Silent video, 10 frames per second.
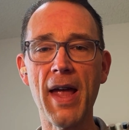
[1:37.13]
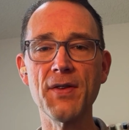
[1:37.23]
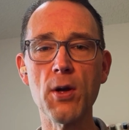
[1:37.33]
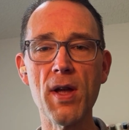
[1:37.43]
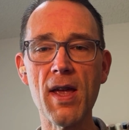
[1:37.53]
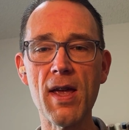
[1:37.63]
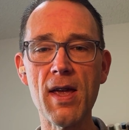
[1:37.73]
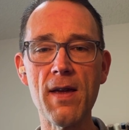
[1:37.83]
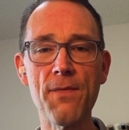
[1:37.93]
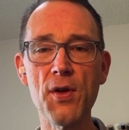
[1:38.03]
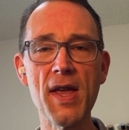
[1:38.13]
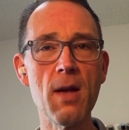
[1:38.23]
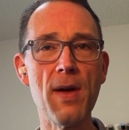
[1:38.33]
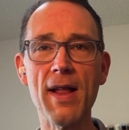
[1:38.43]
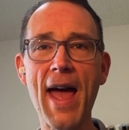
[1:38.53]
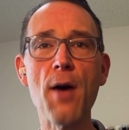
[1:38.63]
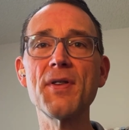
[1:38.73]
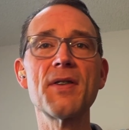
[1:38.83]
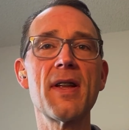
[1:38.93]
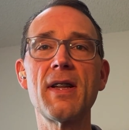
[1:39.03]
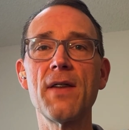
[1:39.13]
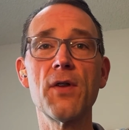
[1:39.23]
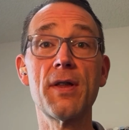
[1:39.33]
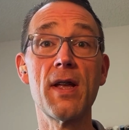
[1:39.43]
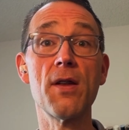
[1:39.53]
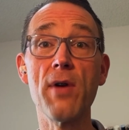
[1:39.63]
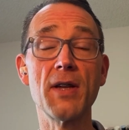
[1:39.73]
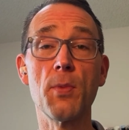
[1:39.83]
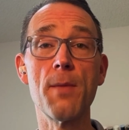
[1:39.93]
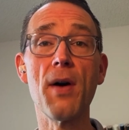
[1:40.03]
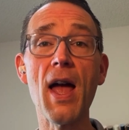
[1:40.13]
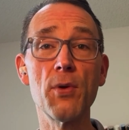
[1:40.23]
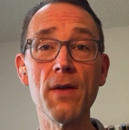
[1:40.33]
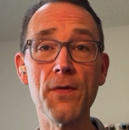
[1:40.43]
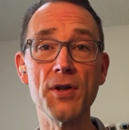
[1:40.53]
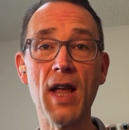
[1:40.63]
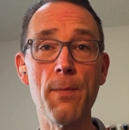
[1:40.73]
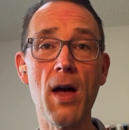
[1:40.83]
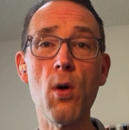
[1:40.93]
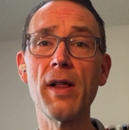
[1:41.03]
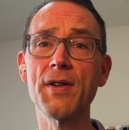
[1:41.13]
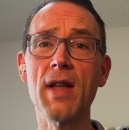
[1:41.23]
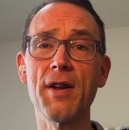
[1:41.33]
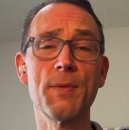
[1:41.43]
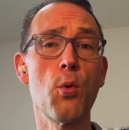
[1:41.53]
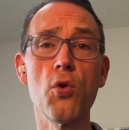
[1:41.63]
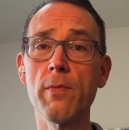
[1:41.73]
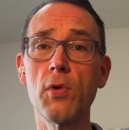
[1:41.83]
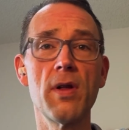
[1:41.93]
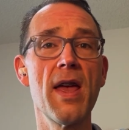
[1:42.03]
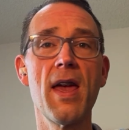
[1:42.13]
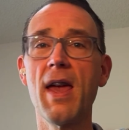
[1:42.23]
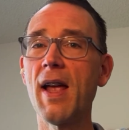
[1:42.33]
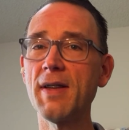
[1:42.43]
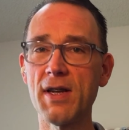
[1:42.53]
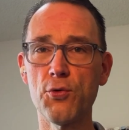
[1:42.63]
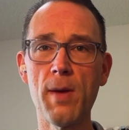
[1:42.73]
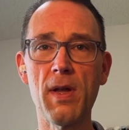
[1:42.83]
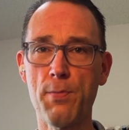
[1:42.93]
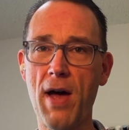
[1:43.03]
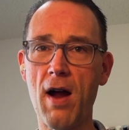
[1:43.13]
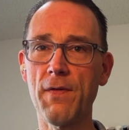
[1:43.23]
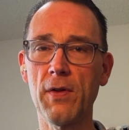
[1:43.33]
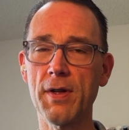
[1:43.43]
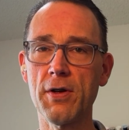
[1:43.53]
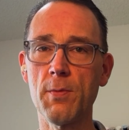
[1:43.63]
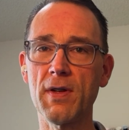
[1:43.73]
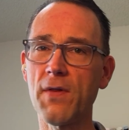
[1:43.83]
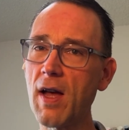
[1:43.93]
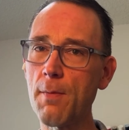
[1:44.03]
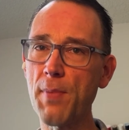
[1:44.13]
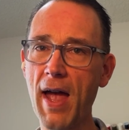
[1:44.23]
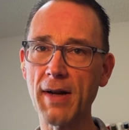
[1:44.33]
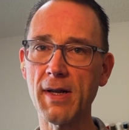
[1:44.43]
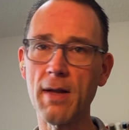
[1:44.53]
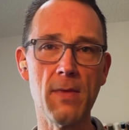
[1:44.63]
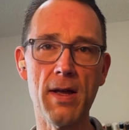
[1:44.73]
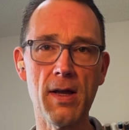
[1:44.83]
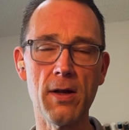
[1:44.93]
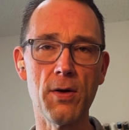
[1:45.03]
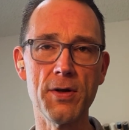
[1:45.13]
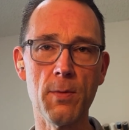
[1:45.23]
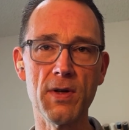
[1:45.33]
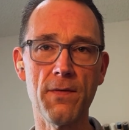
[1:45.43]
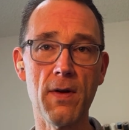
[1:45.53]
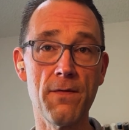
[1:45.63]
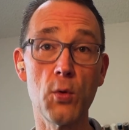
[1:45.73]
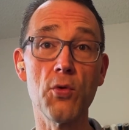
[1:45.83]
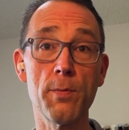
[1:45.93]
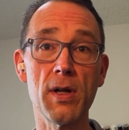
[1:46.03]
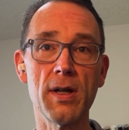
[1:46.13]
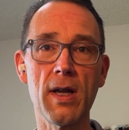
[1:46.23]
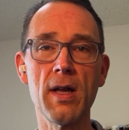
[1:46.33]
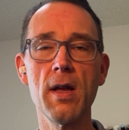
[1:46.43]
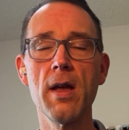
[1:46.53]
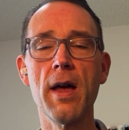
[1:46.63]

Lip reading: And so if you think about how is this any different than the Raspberry Pi when it first came out, while it's not as portable, it's extremely powerful in terms of compact and in terms of a vulnerability